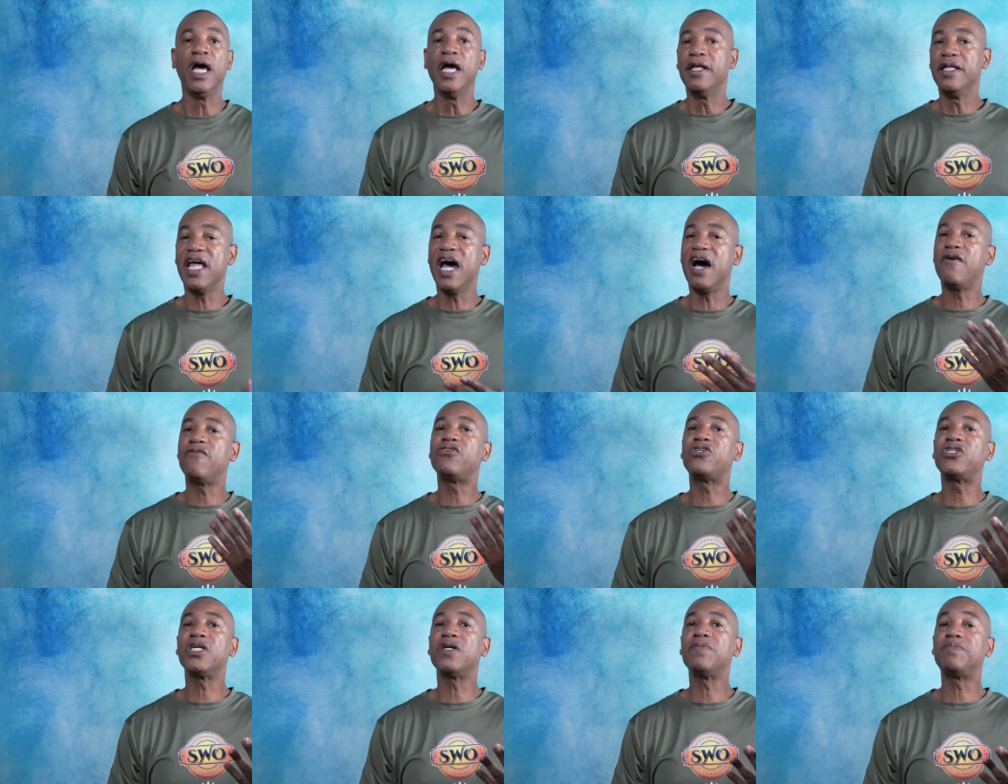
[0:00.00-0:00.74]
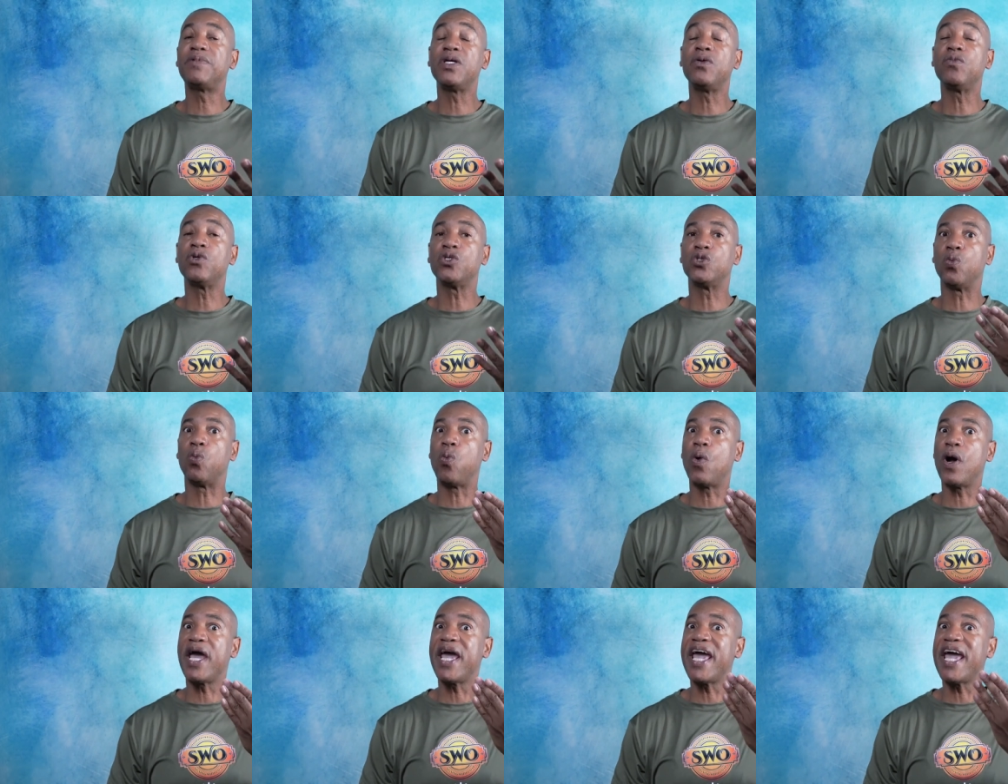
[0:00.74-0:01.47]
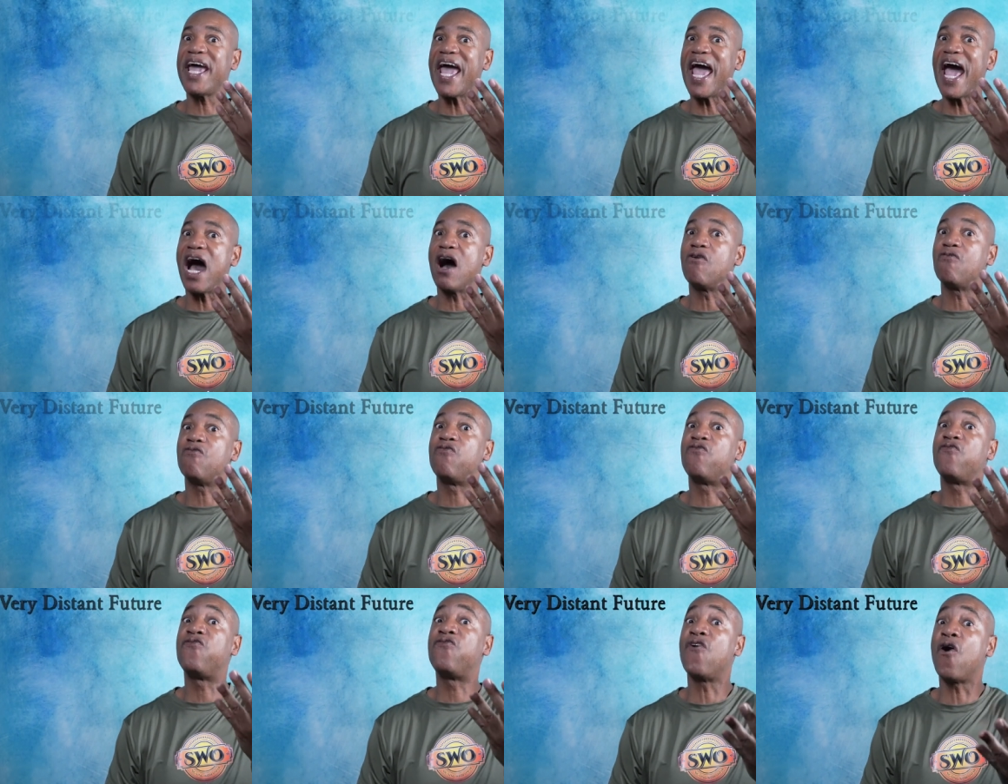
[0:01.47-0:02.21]
Now if something was way out
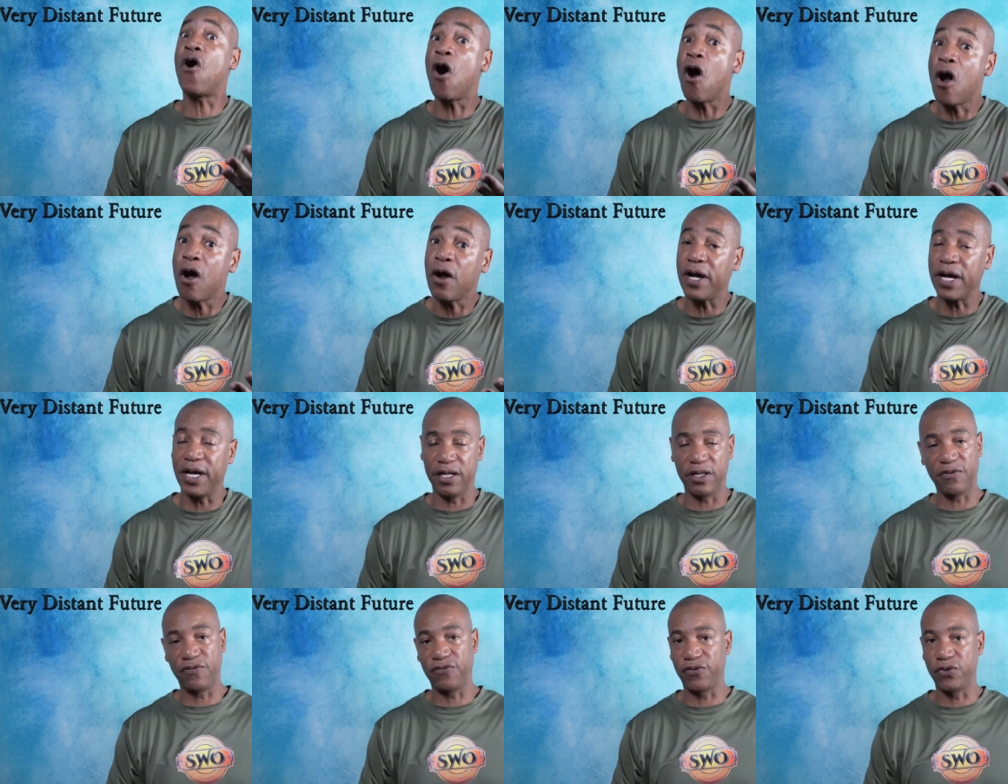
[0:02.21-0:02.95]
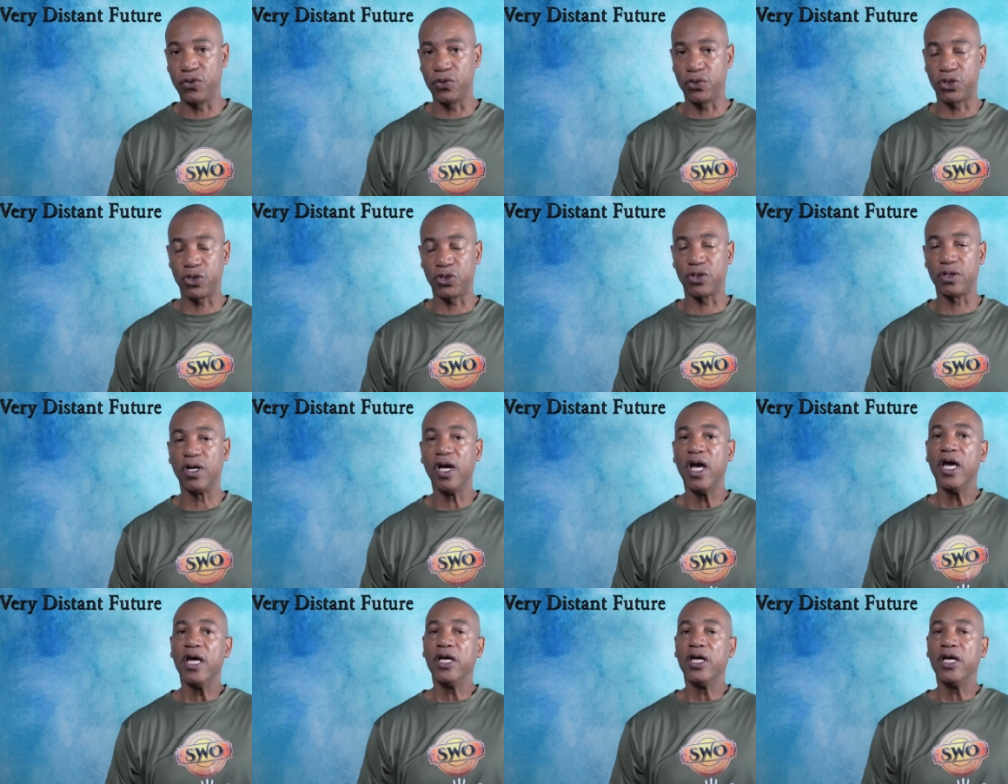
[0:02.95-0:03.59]
far in the future,